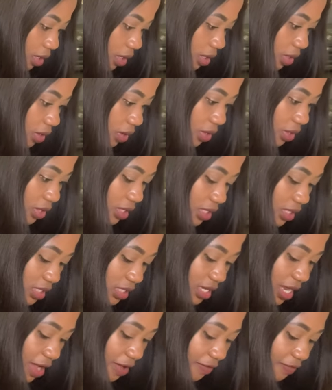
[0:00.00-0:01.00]
yo, the
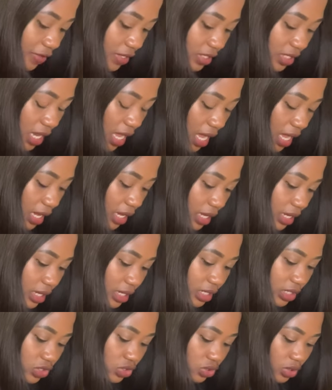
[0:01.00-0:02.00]
stuff is like
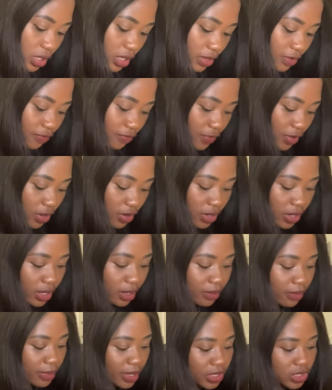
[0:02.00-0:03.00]
literally
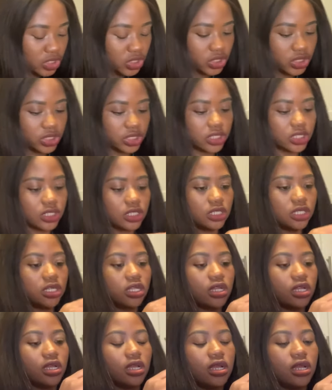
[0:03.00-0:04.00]
very much,
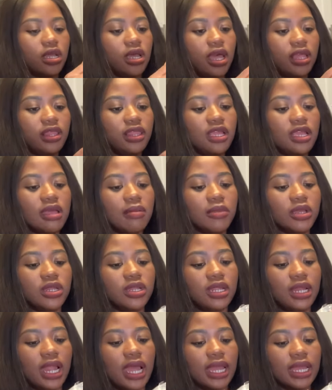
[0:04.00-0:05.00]
I think I'm
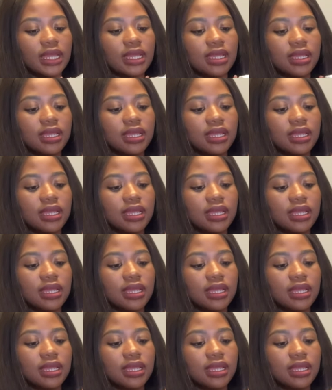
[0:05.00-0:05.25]
gonna like